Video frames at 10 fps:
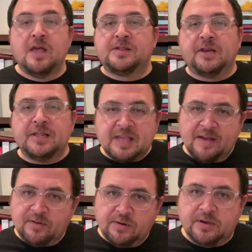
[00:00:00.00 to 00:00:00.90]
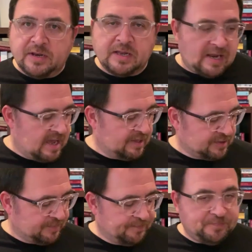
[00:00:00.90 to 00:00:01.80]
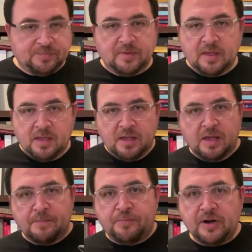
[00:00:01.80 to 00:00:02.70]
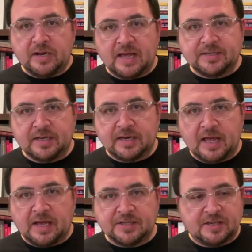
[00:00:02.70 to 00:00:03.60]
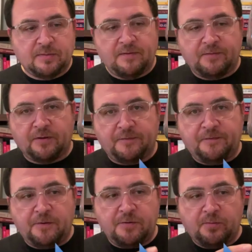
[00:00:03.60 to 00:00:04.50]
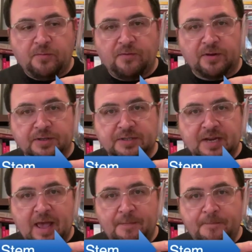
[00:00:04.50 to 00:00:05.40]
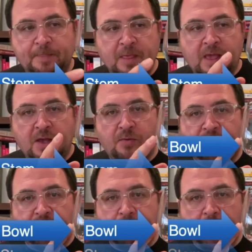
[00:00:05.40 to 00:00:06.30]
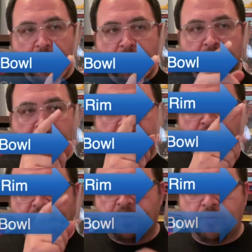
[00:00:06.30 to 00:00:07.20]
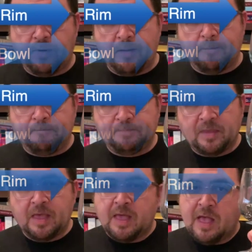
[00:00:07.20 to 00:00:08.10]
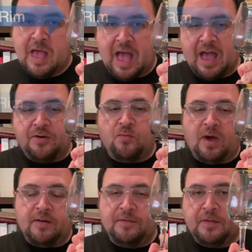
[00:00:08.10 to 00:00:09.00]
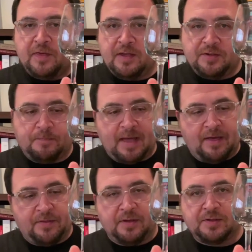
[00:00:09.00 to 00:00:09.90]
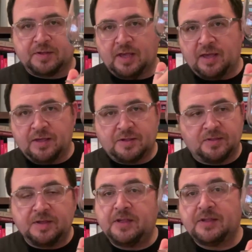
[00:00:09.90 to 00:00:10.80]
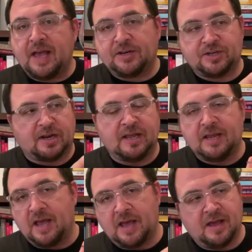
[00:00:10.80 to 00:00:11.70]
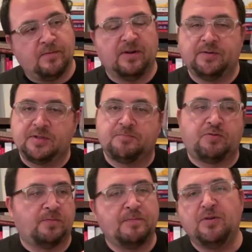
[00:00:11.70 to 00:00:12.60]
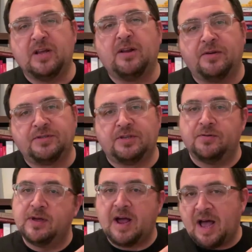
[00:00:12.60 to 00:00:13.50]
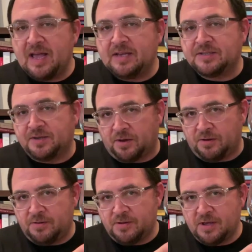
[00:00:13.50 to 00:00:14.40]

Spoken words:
So let's have a look at a glass. Pretty classic glass. We've got a foot, we've got a stem, we've got a bowl, we've got a rim. And one of the things about this is actually, it's probably pretty close to an ISO,